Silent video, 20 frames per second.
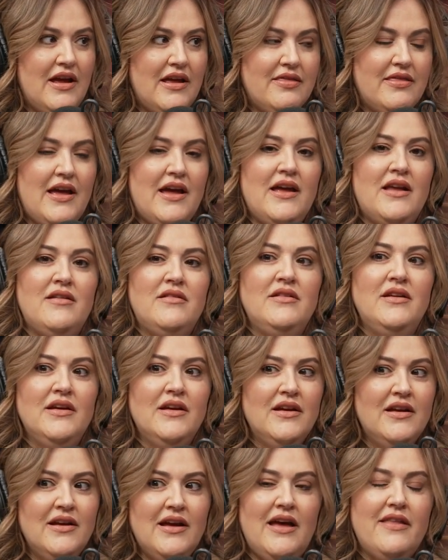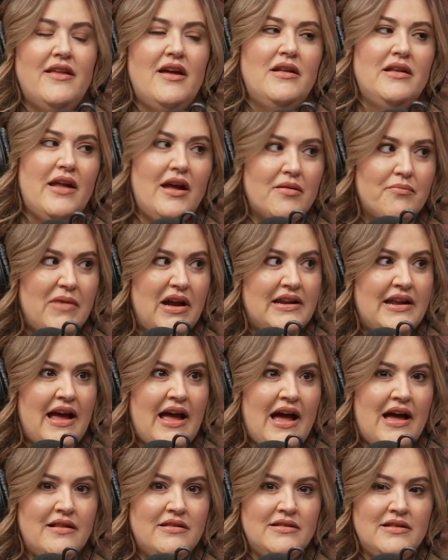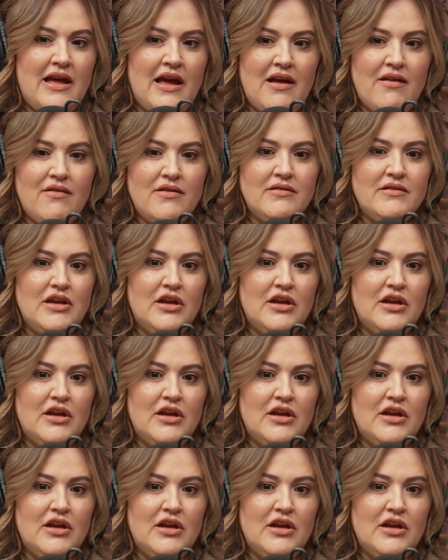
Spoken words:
And then like my dad, they